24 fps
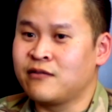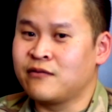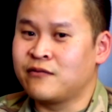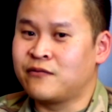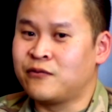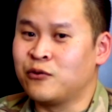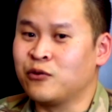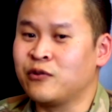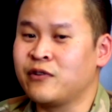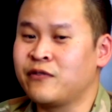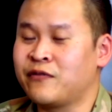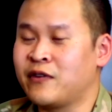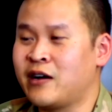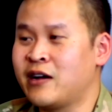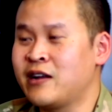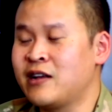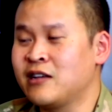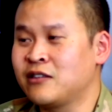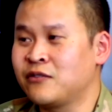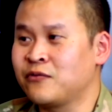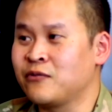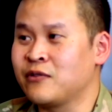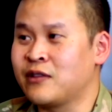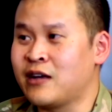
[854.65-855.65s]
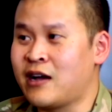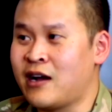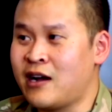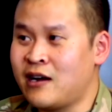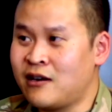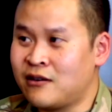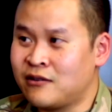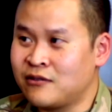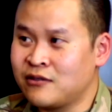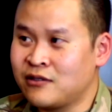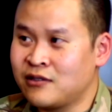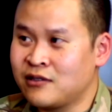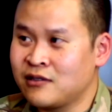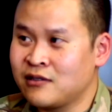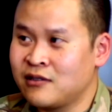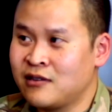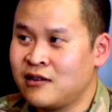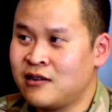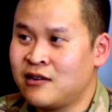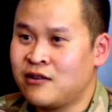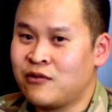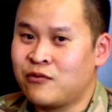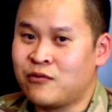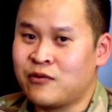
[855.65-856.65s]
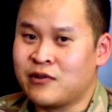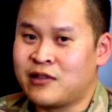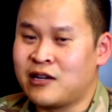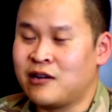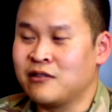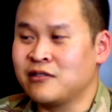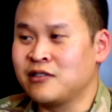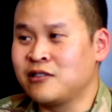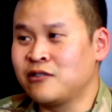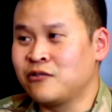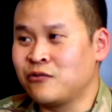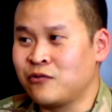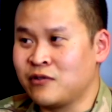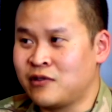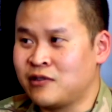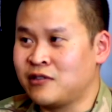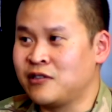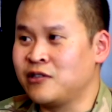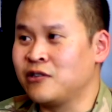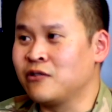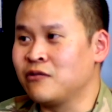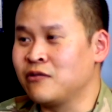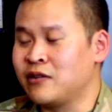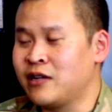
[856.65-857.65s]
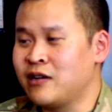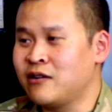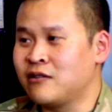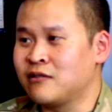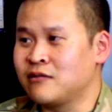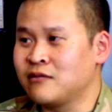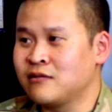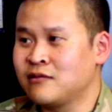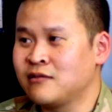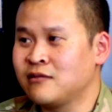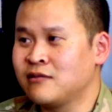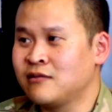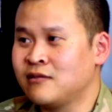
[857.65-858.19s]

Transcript: fully finance for the house with zero down.